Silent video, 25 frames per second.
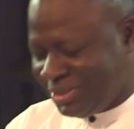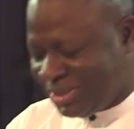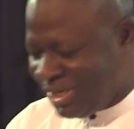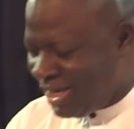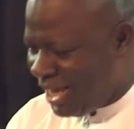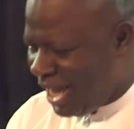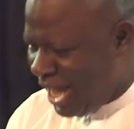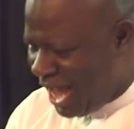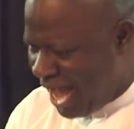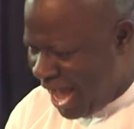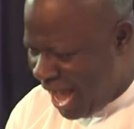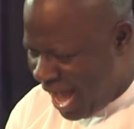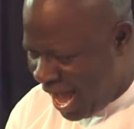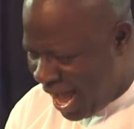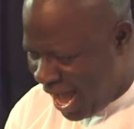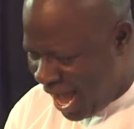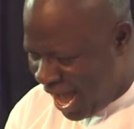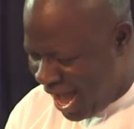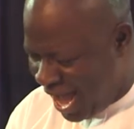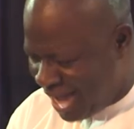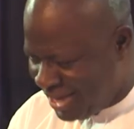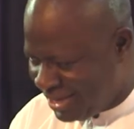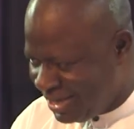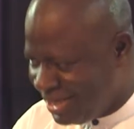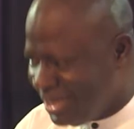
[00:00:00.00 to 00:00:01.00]
said,
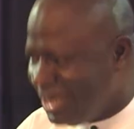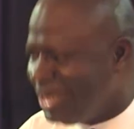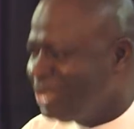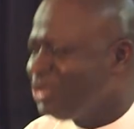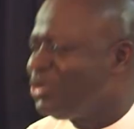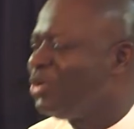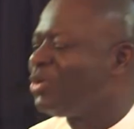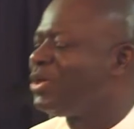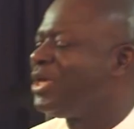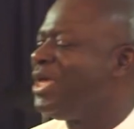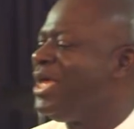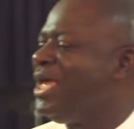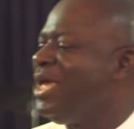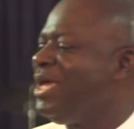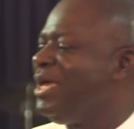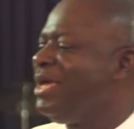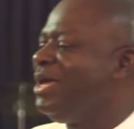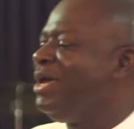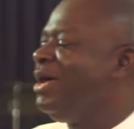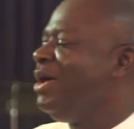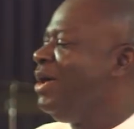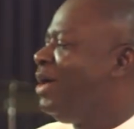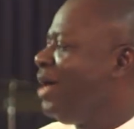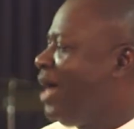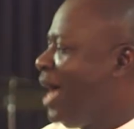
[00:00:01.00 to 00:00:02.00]
Ah, it's okay.
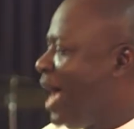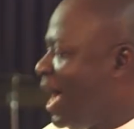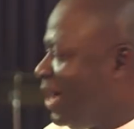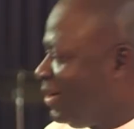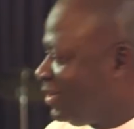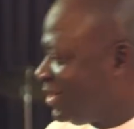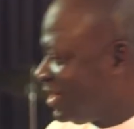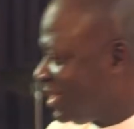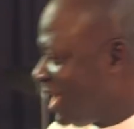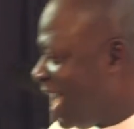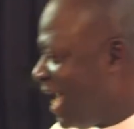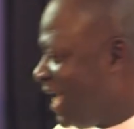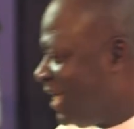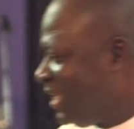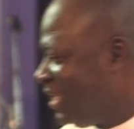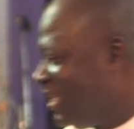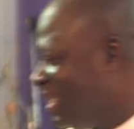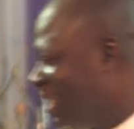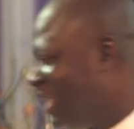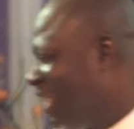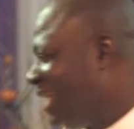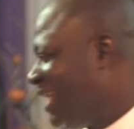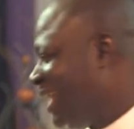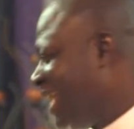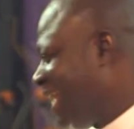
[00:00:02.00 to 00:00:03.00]
I'll sign,
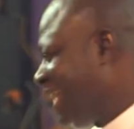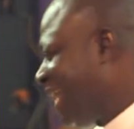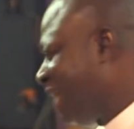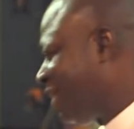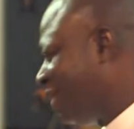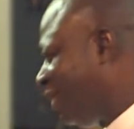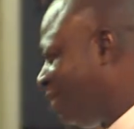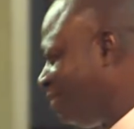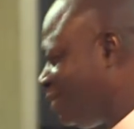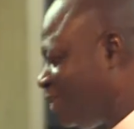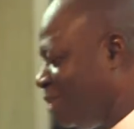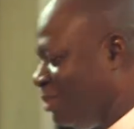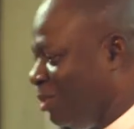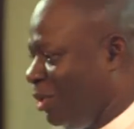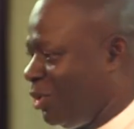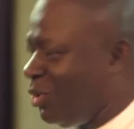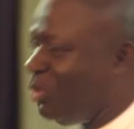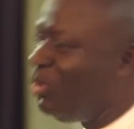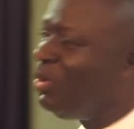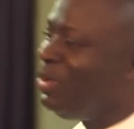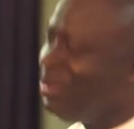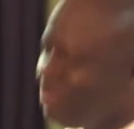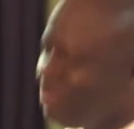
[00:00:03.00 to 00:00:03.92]
let her come tomorrow.